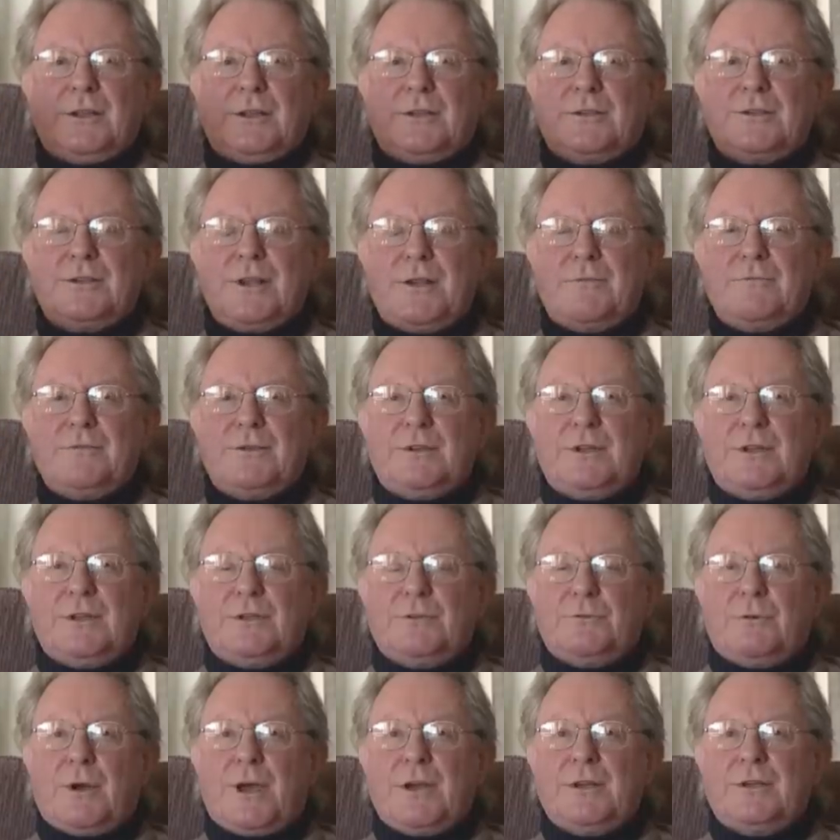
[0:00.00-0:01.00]
70
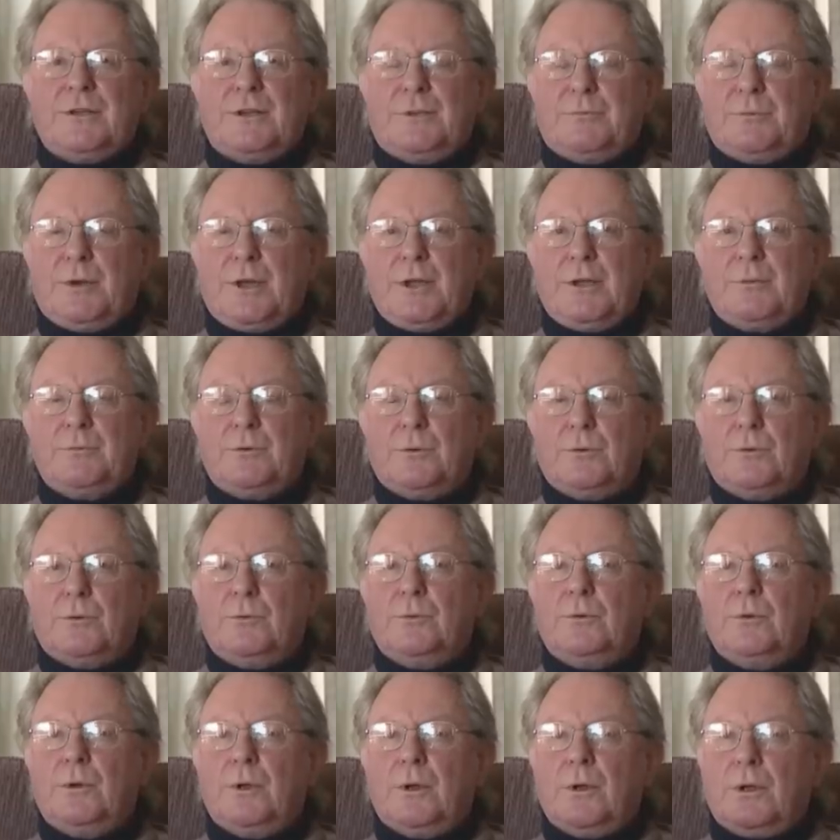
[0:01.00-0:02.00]
to 80
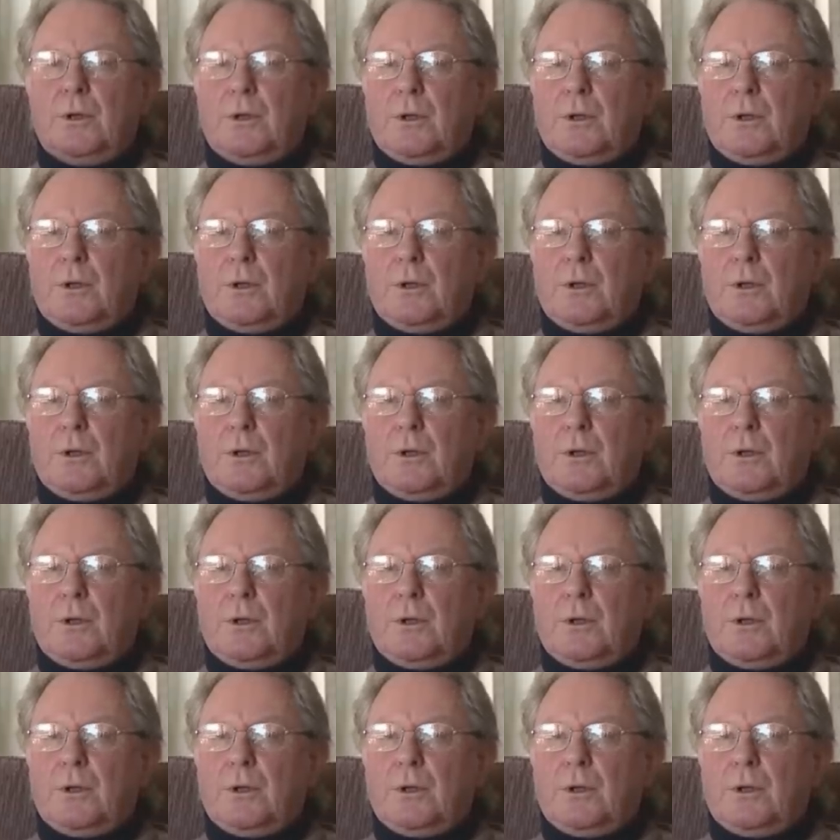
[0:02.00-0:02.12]
people